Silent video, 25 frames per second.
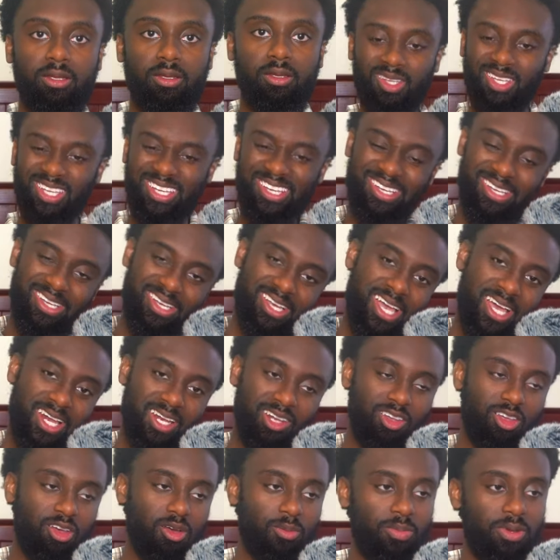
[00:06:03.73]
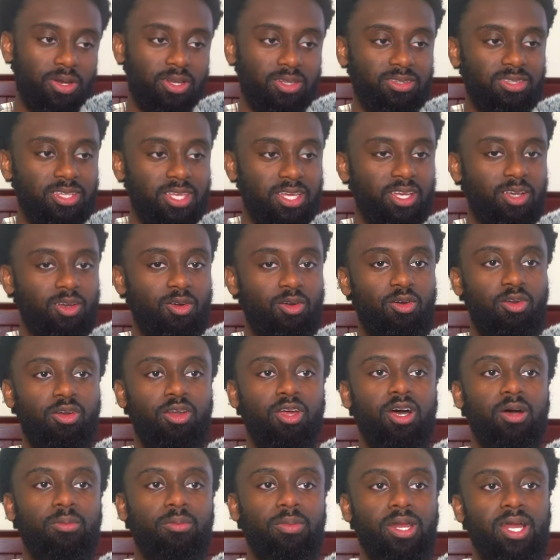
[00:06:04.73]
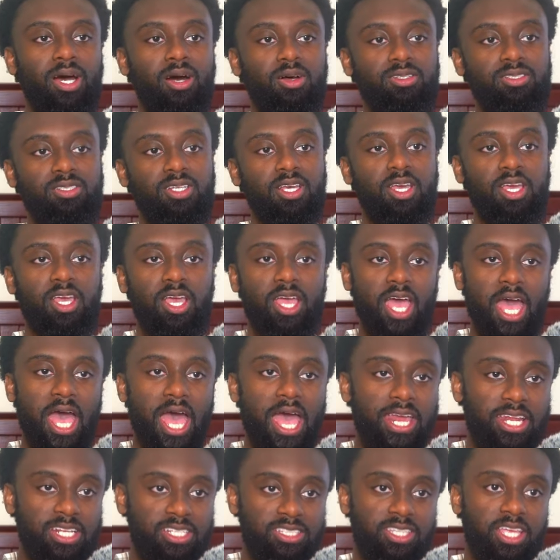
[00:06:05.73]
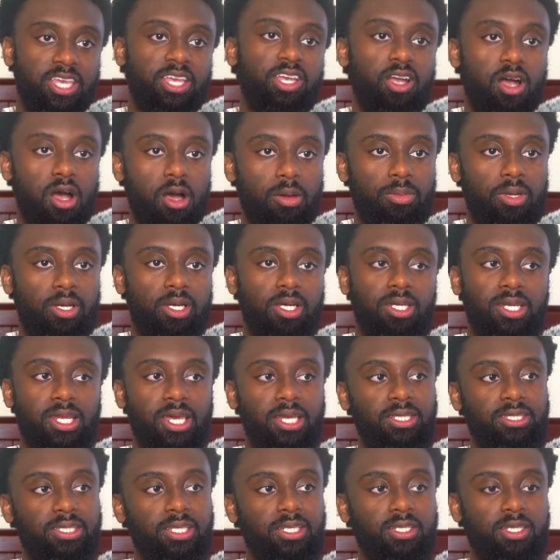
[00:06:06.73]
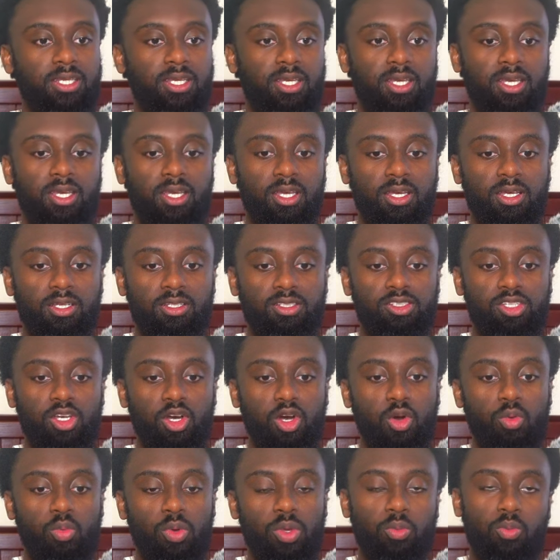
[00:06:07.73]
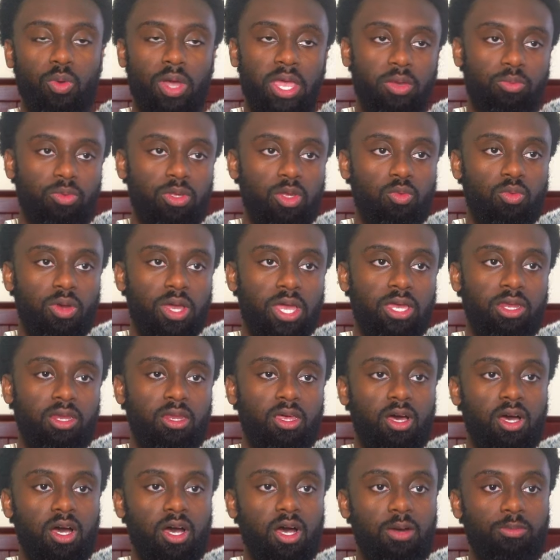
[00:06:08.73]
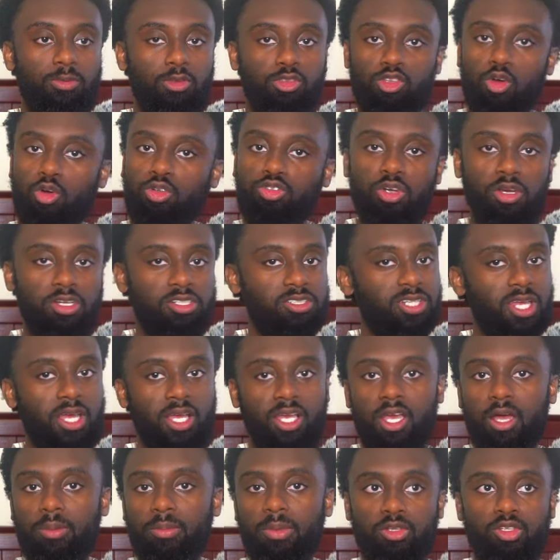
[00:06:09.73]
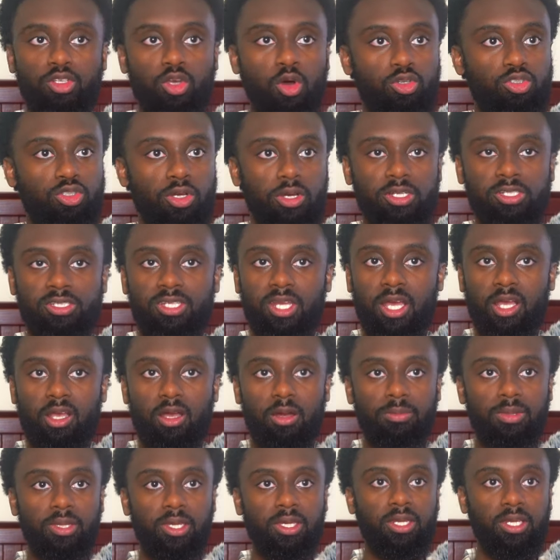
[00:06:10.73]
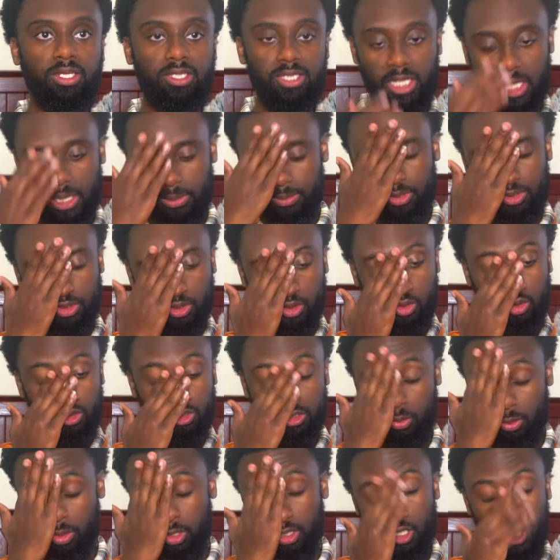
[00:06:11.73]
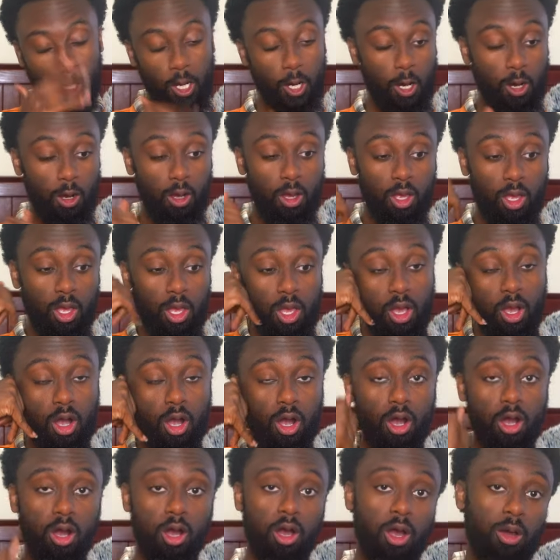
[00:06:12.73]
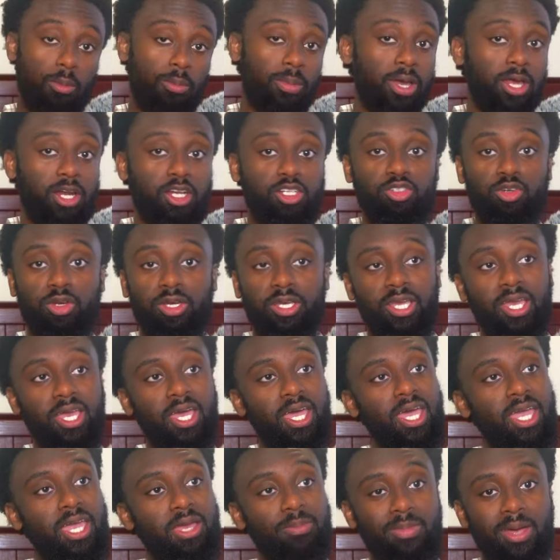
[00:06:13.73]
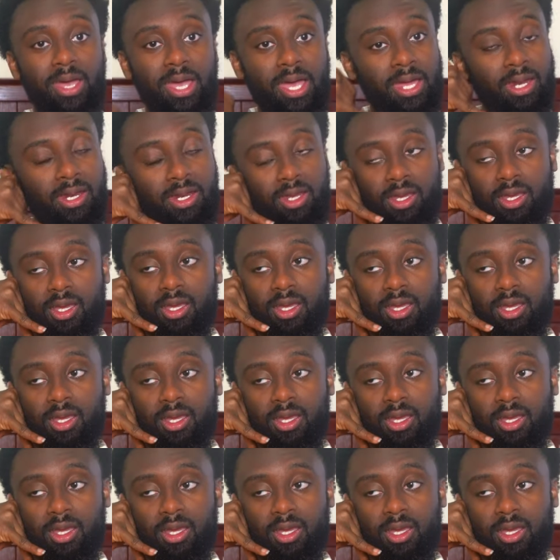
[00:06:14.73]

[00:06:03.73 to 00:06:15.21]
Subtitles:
He had a little bit of thing going on, but I had to stay calm and collected. So we wait. The tow truck is not coming. Tow truck is not coming anytime soon. So we call our manager again. Hey, man.